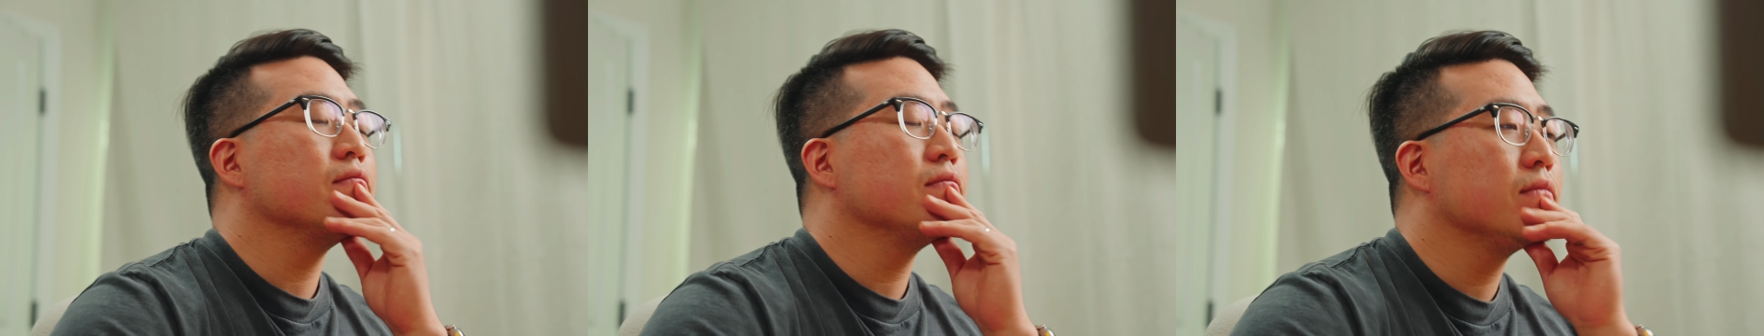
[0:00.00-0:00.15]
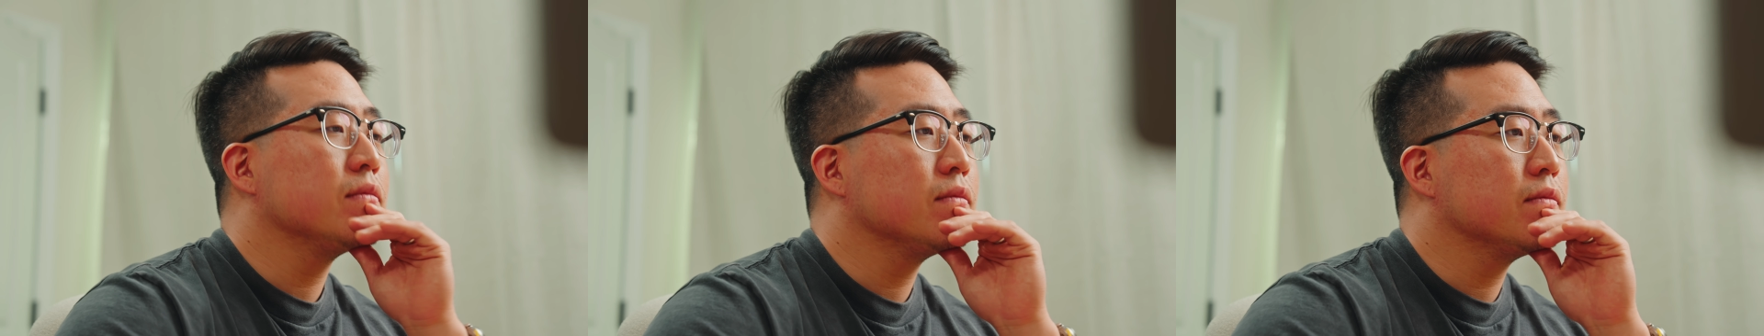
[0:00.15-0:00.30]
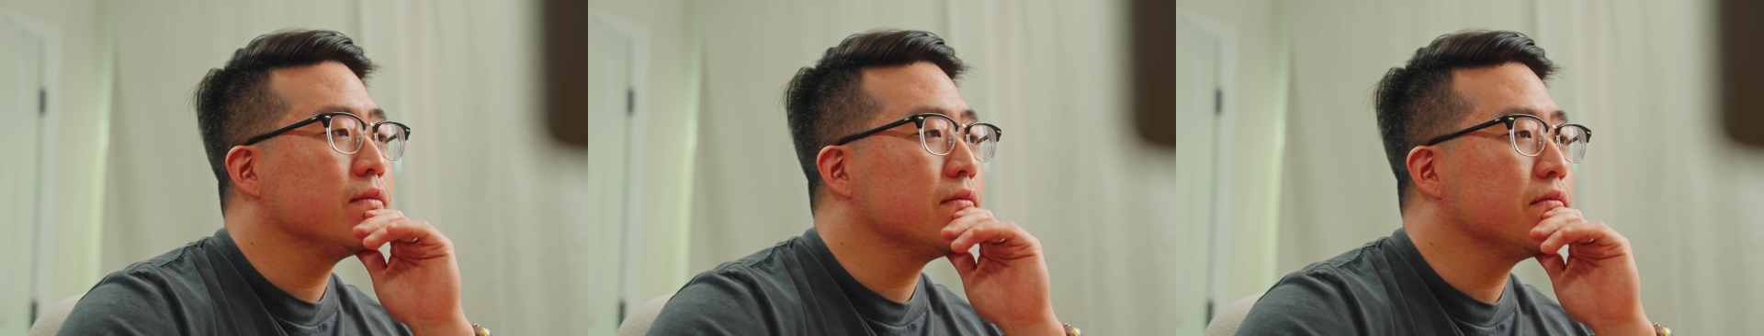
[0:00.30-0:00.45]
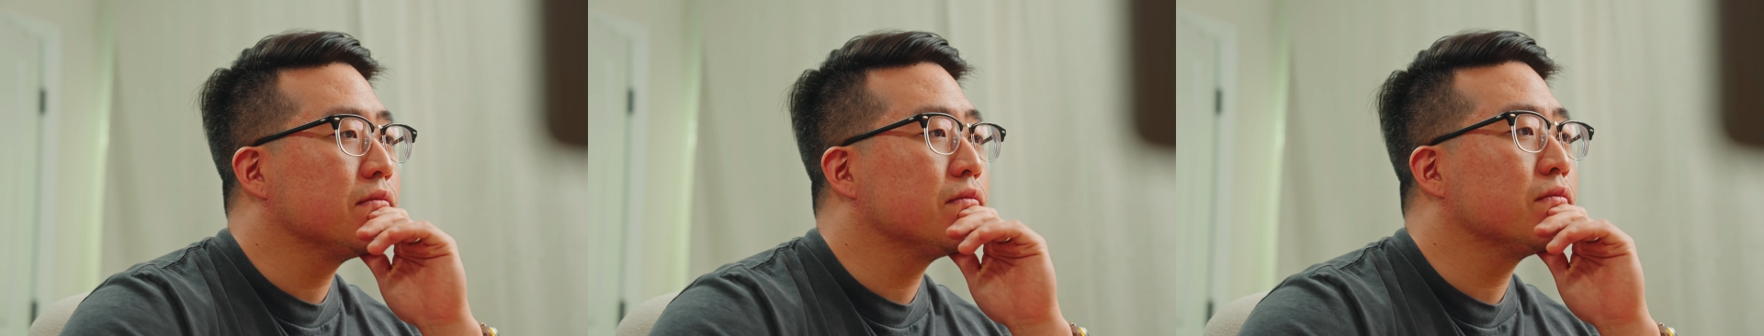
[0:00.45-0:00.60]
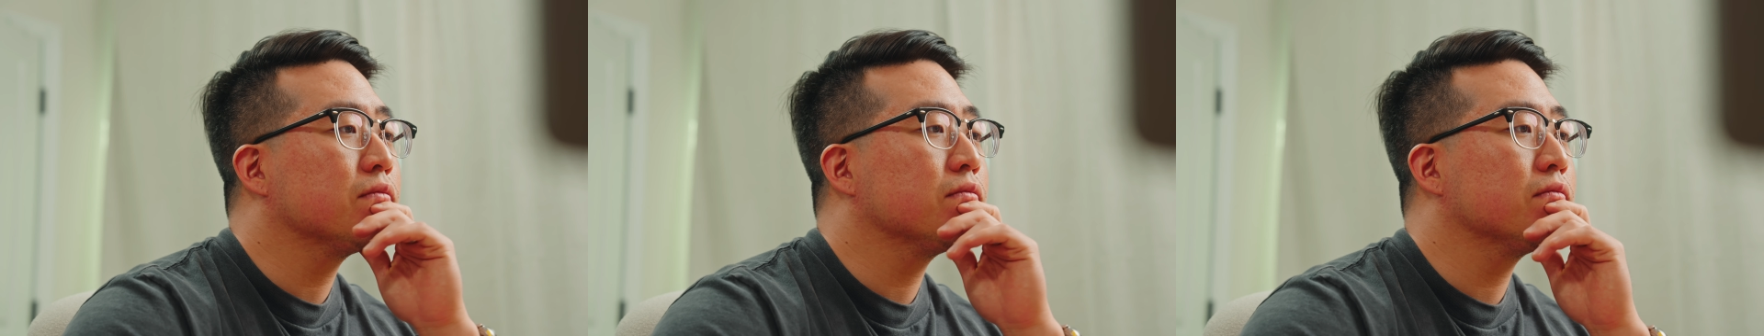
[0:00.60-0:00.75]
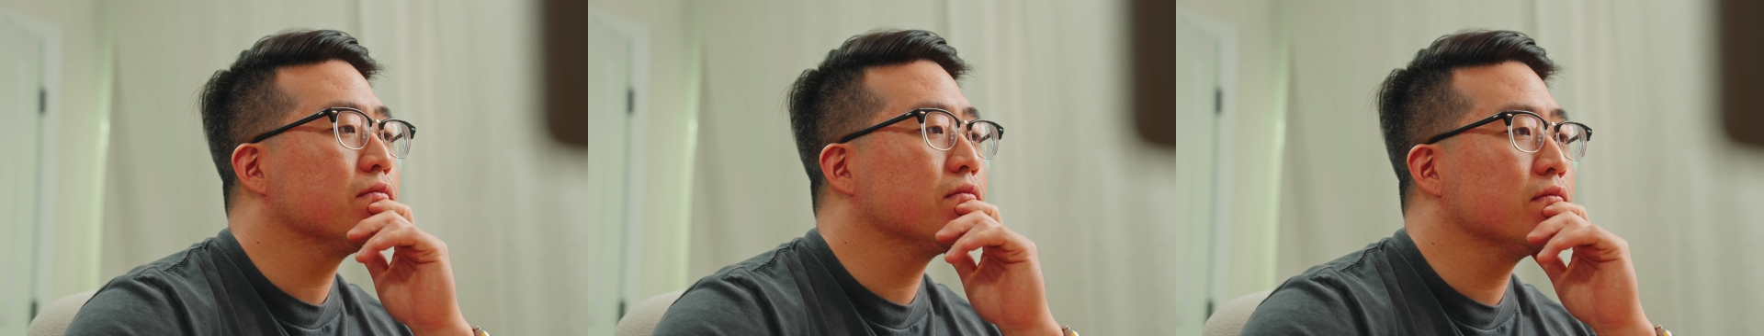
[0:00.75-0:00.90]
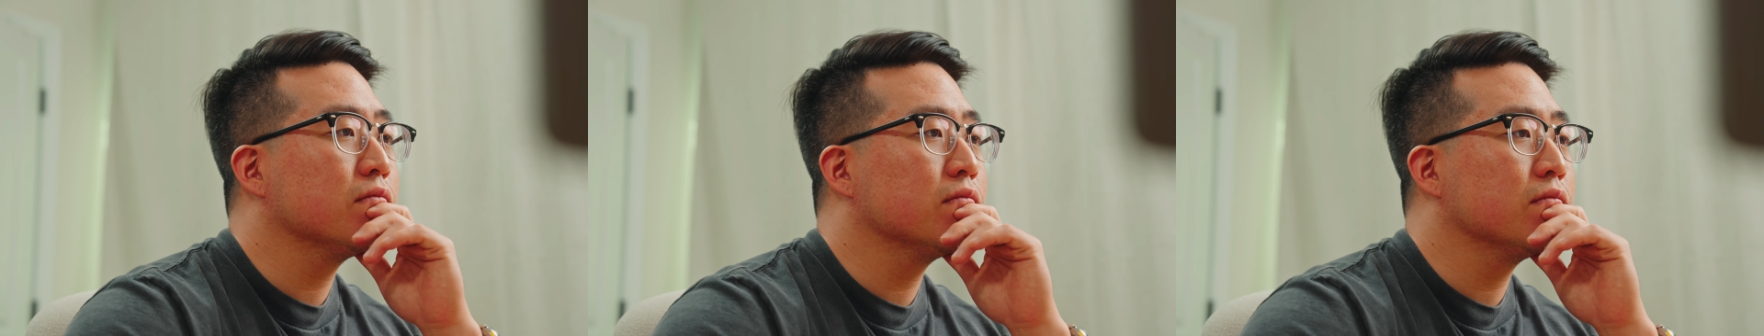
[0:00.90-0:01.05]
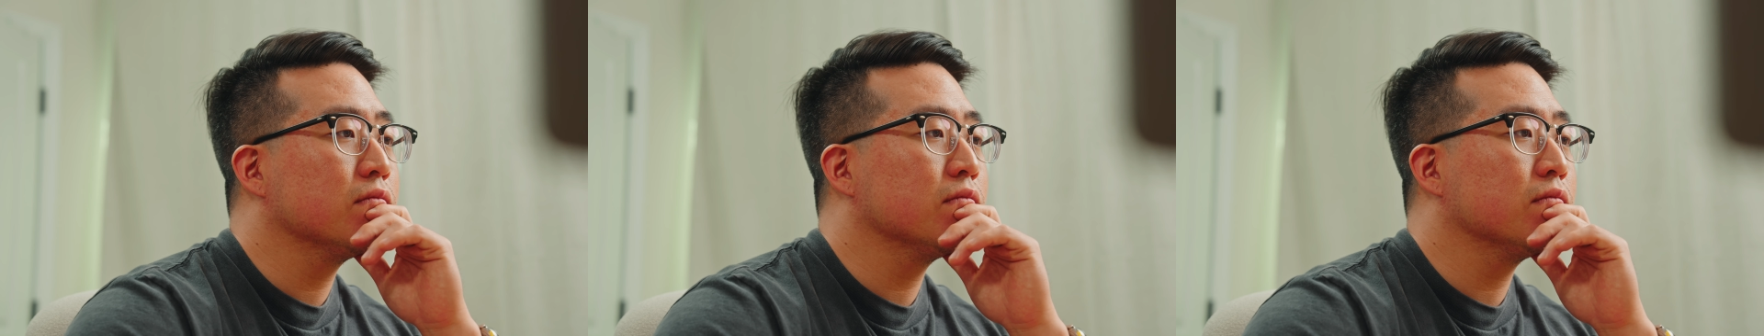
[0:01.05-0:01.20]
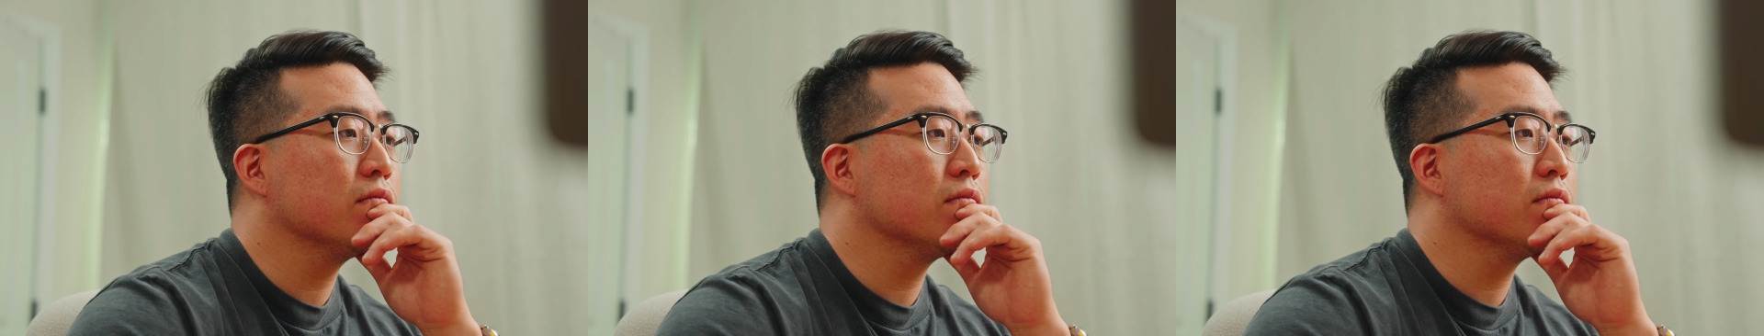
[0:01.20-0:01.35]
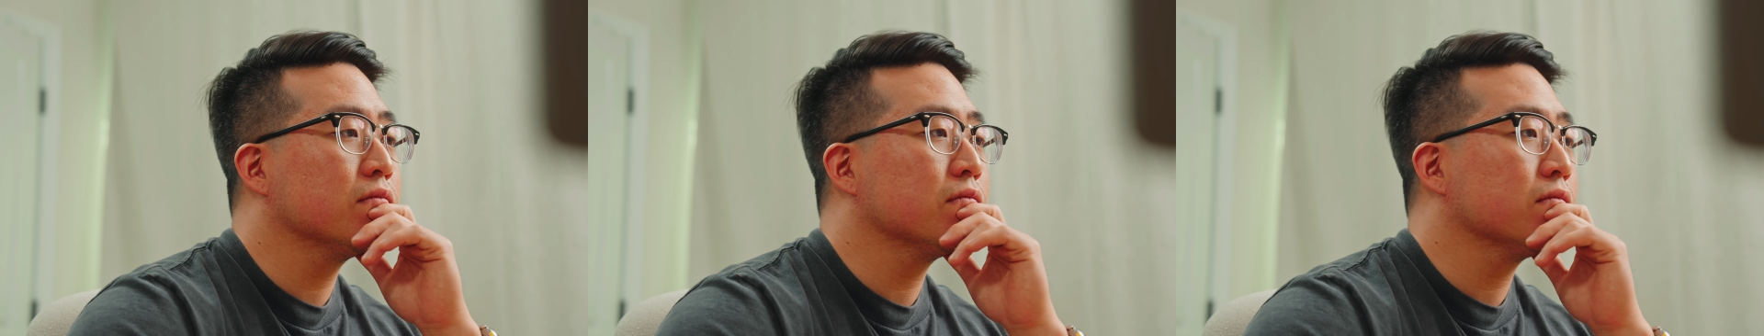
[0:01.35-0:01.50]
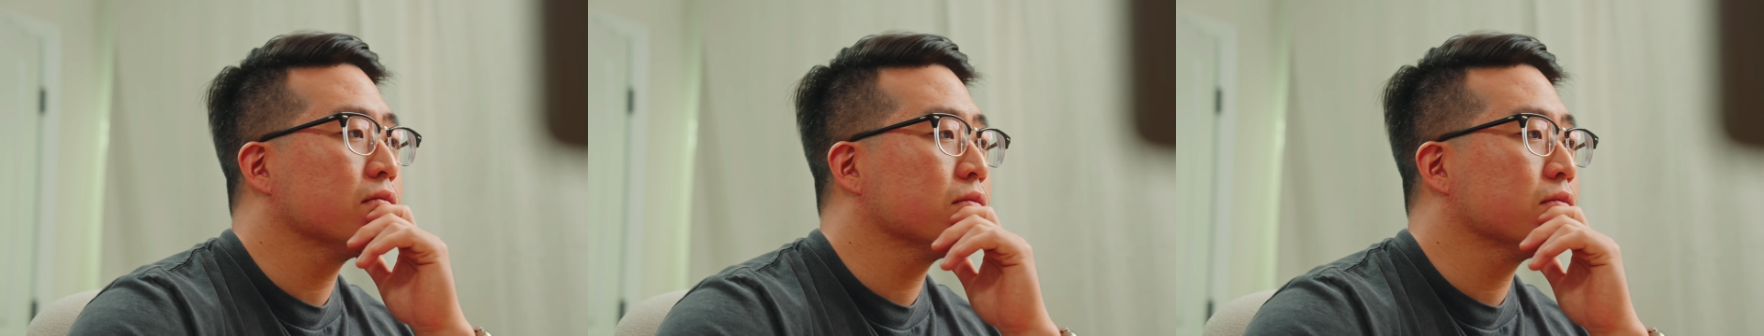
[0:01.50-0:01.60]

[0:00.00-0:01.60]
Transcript: in the hobby either and just want a